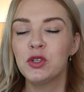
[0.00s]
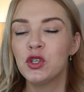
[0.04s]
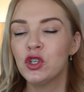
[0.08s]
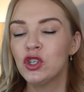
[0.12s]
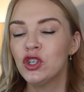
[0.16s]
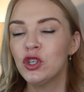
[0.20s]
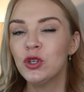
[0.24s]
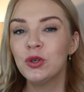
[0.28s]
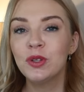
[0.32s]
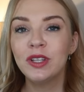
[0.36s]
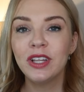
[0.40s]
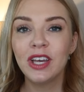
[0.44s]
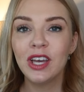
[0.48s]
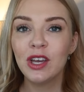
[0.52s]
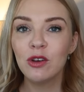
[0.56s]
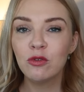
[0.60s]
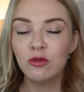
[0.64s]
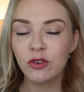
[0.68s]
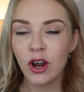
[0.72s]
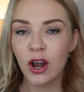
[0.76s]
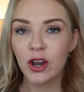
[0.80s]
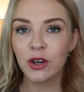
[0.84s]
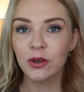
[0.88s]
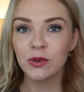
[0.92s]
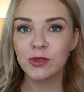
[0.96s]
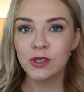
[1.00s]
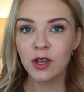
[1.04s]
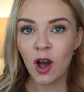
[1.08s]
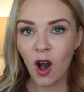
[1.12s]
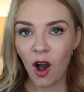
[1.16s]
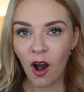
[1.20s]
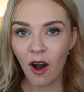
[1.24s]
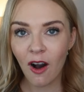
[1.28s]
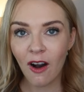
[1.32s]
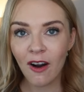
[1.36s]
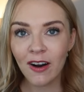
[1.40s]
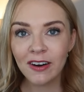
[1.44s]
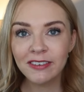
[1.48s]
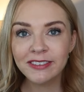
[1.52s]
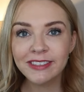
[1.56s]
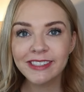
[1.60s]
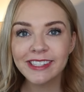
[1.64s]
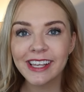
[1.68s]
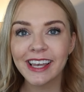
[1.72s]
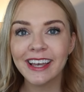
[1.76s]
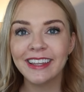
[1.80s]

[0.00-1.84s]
patchouli rose heart.